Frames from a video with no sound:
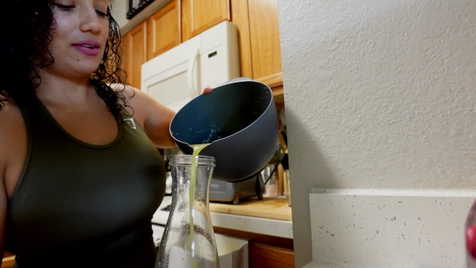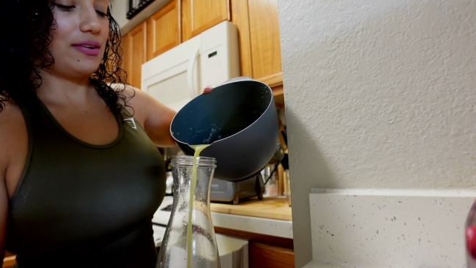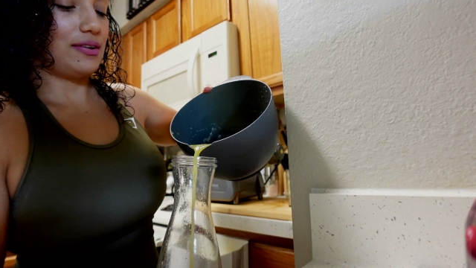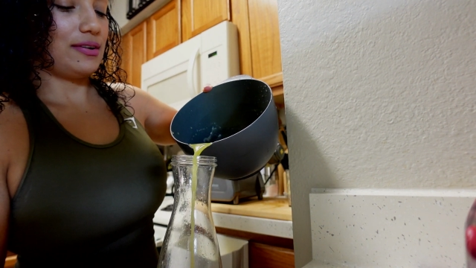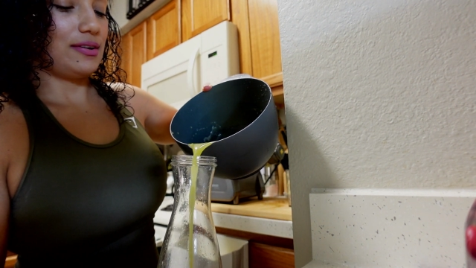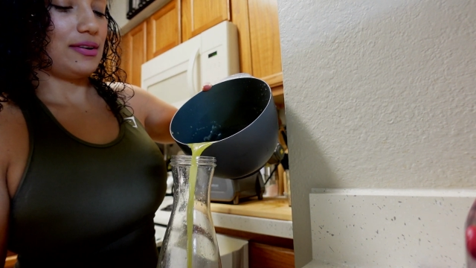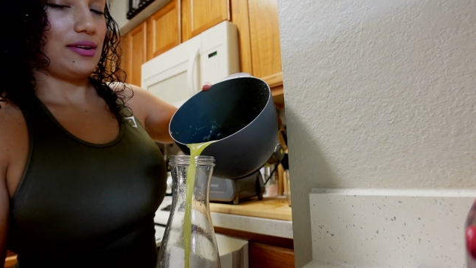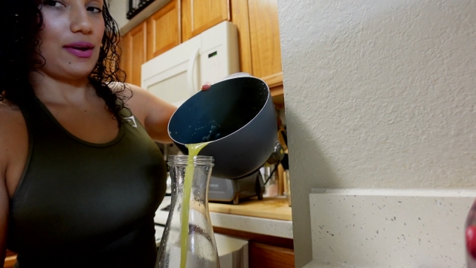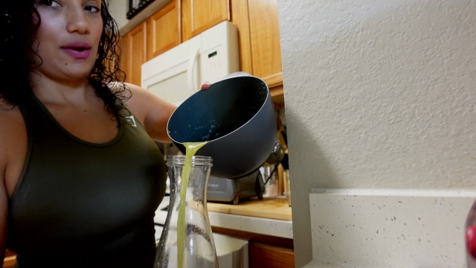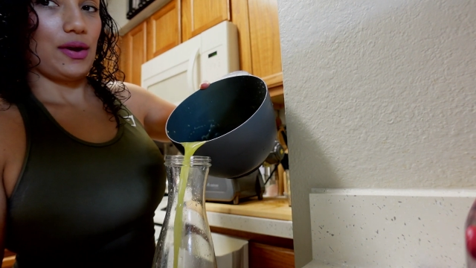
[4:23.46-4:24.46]

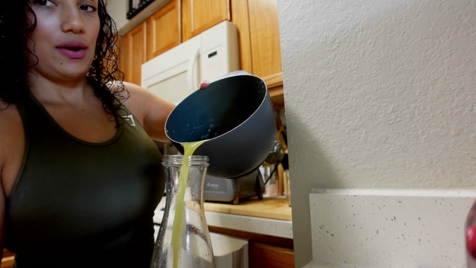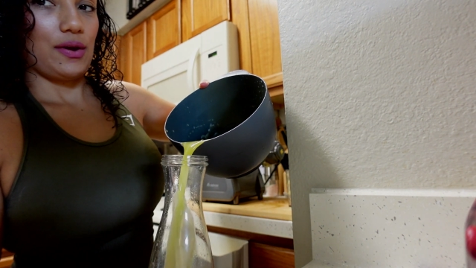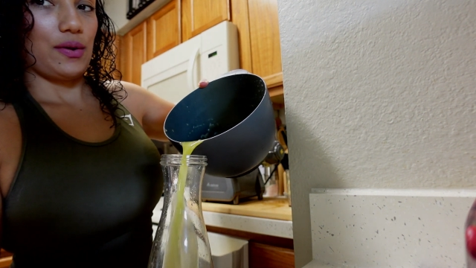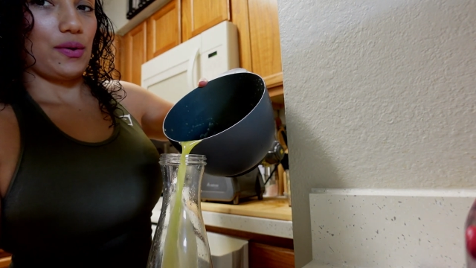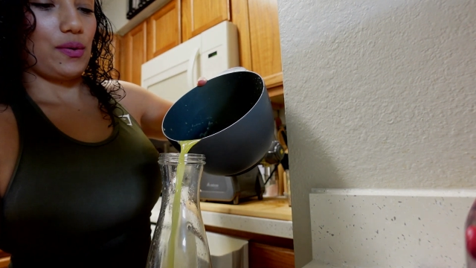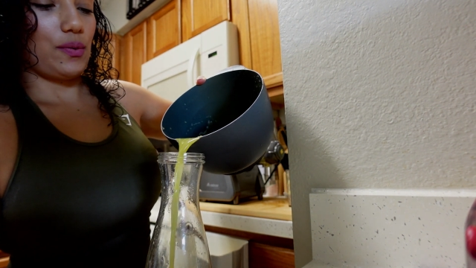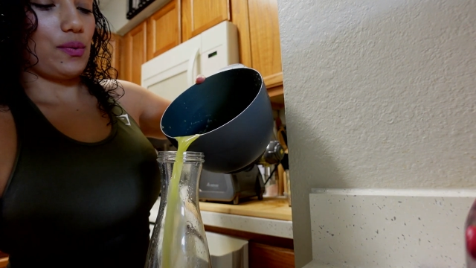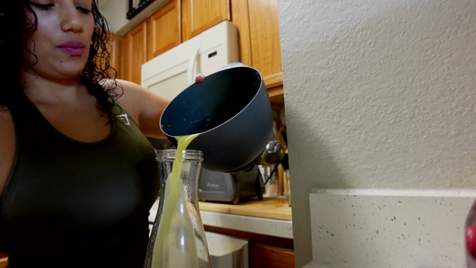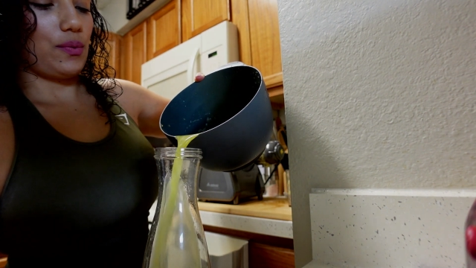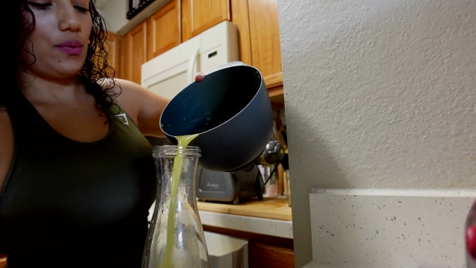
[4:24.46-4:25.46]

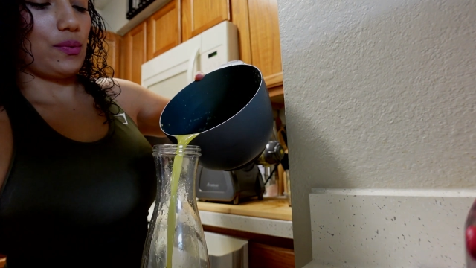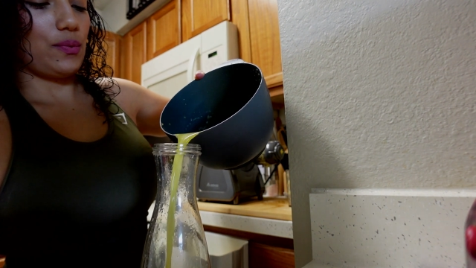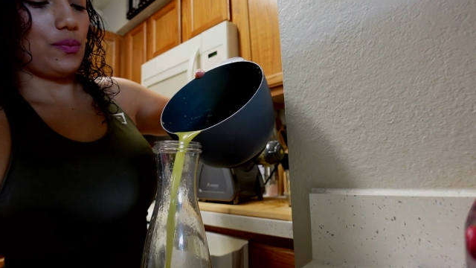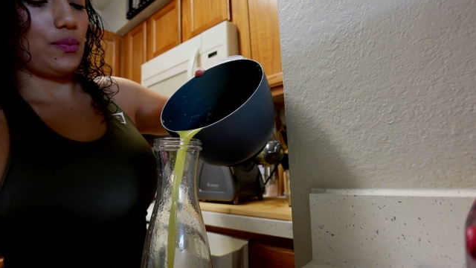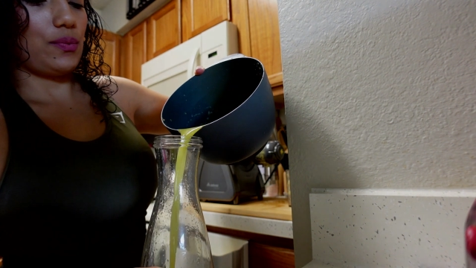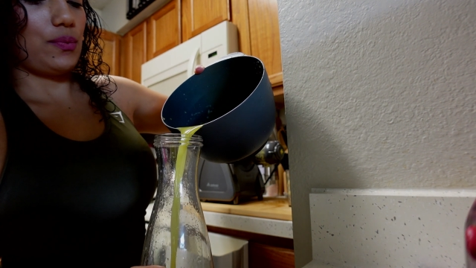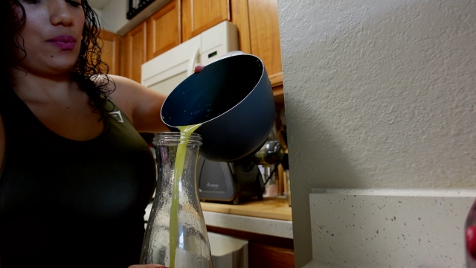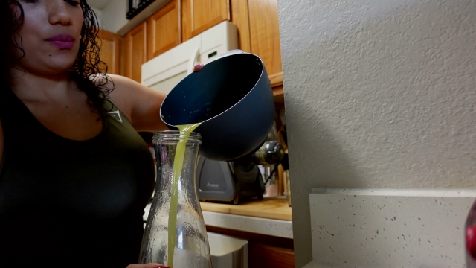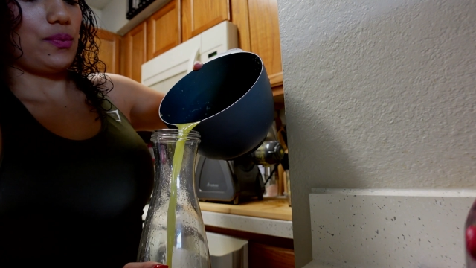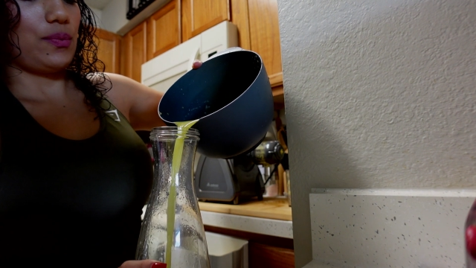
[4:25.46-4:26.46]

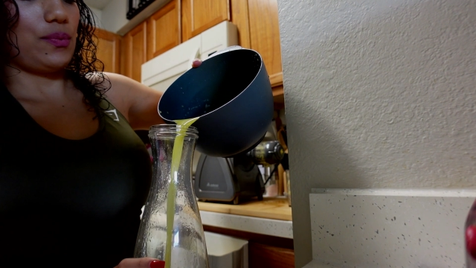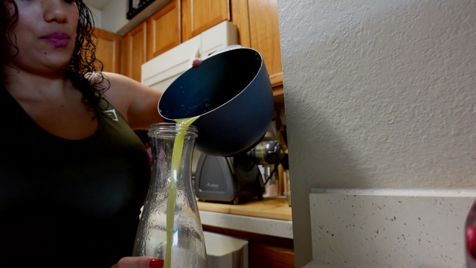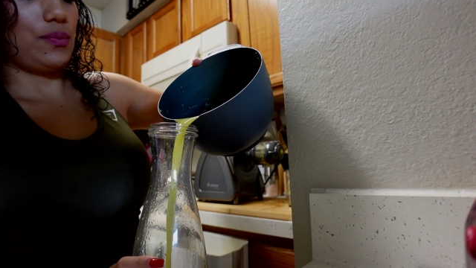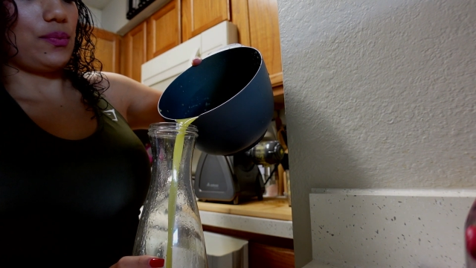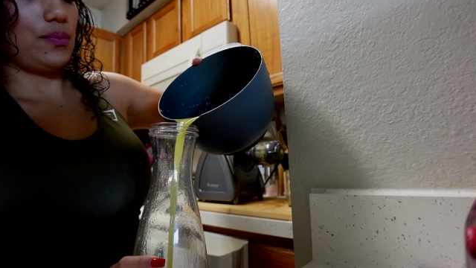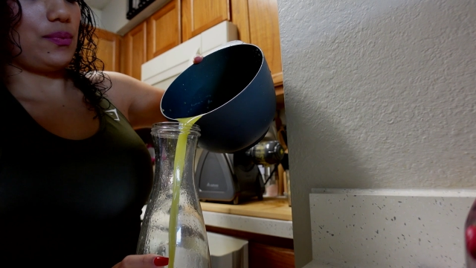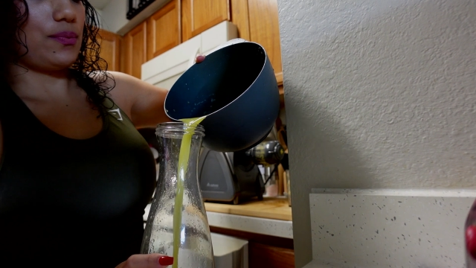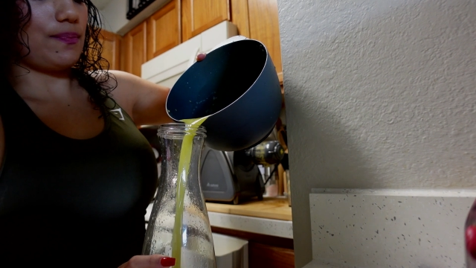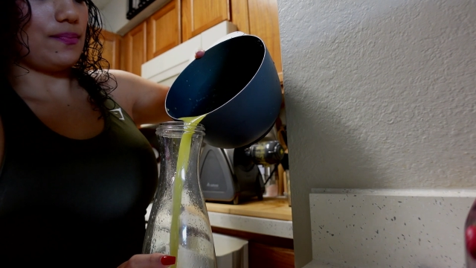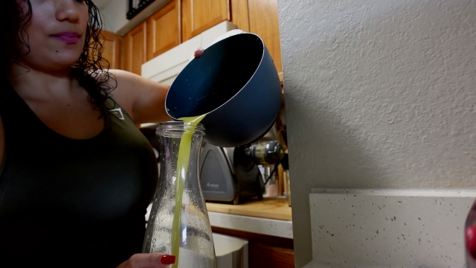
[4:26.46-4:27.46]

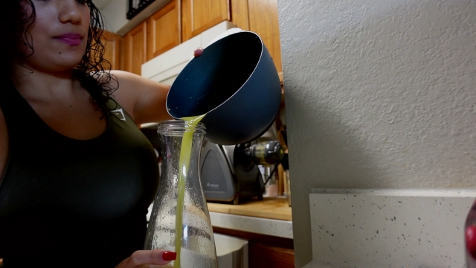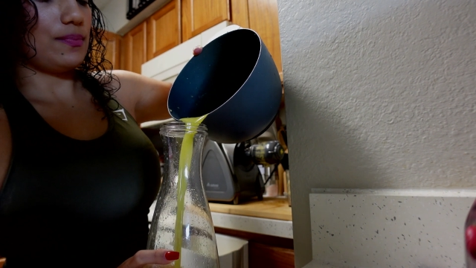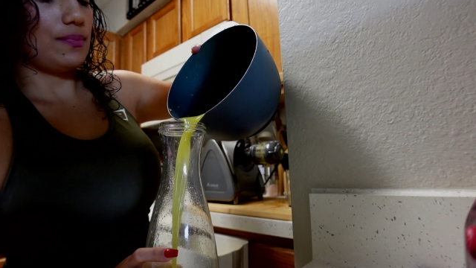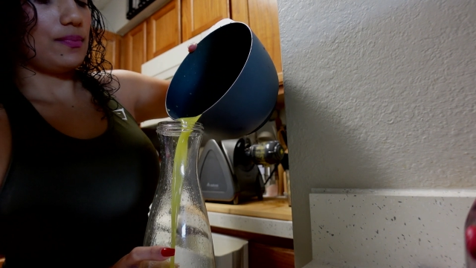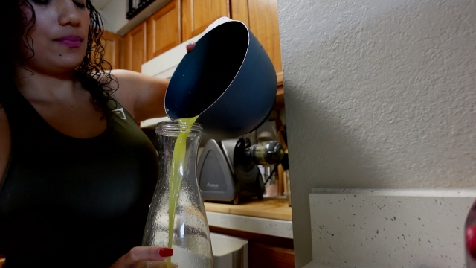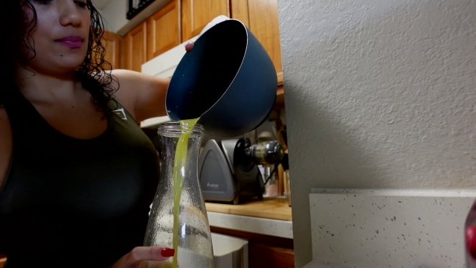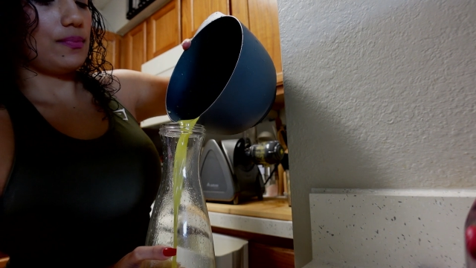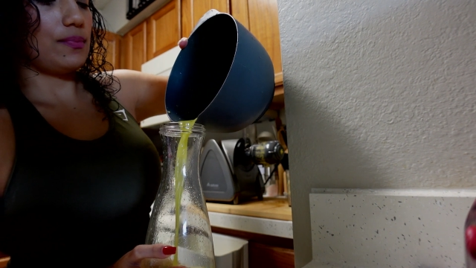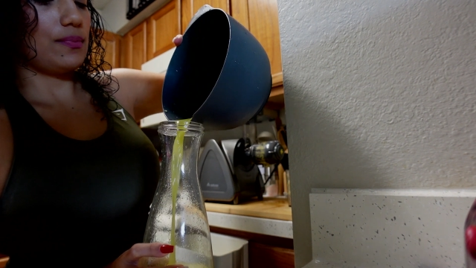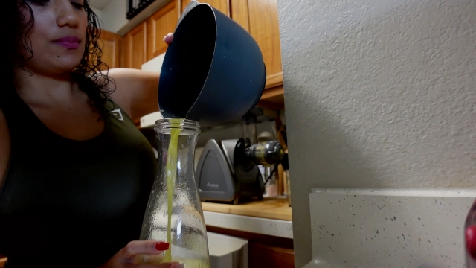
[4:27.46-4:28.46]

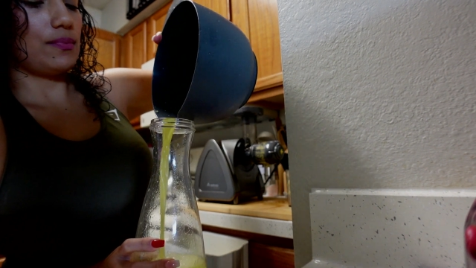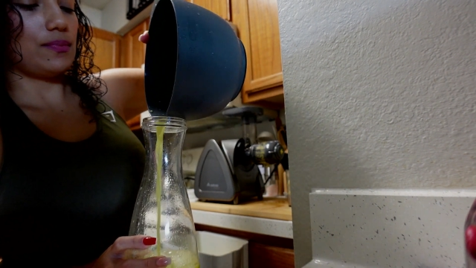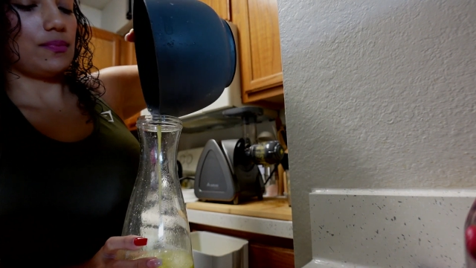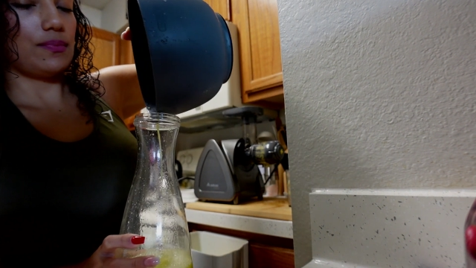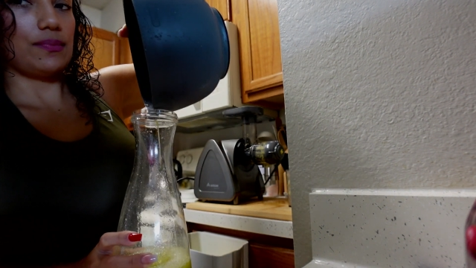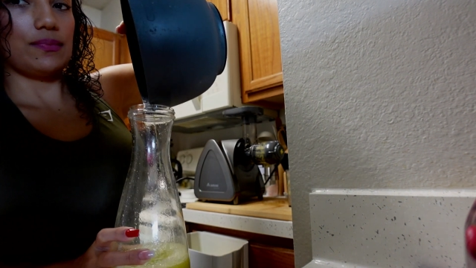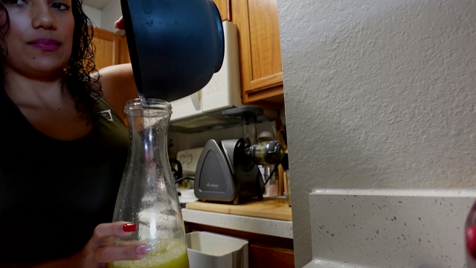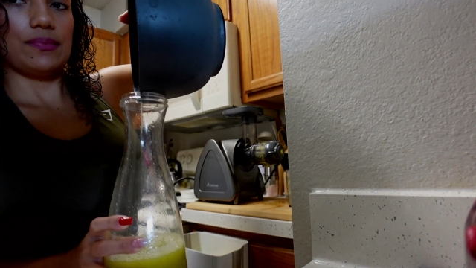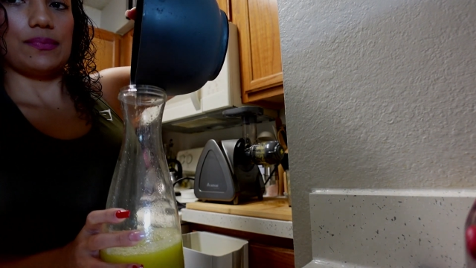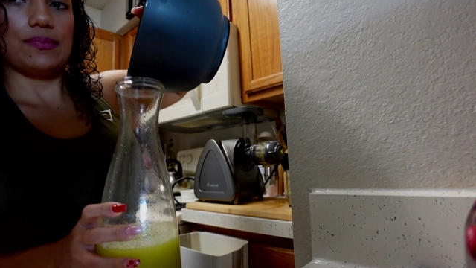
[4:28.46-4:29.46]

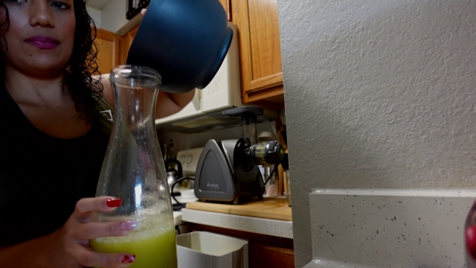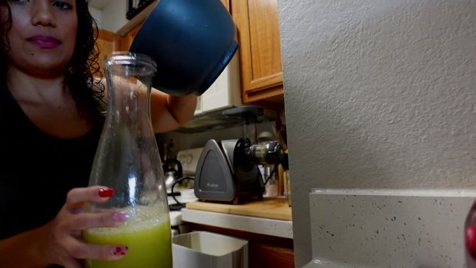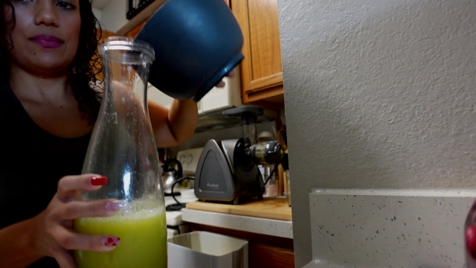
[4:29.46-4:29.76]
Nothing is said.